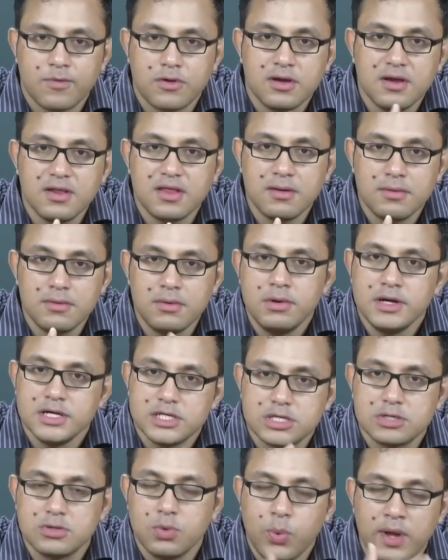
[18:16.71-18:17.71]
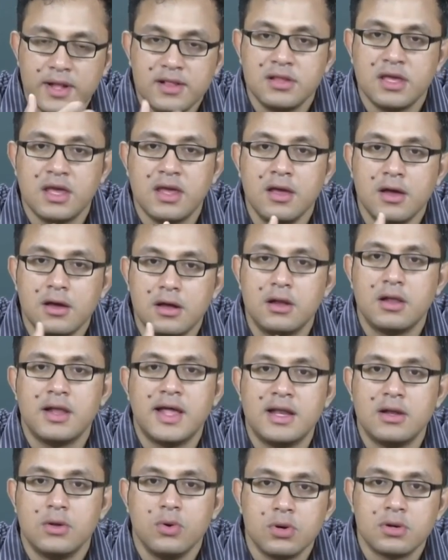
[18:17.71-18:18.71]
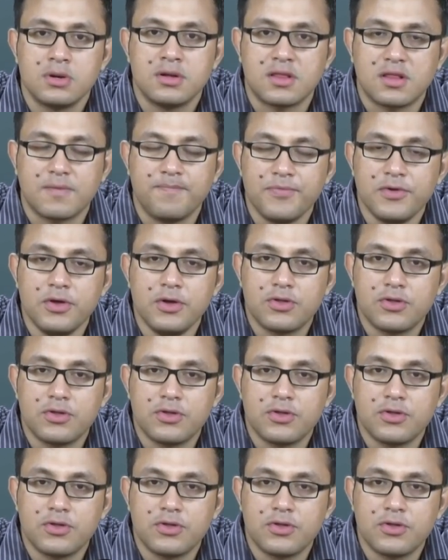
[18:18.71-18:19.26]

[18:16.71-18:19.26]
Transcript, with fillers: So these are rich, wealthy landowners.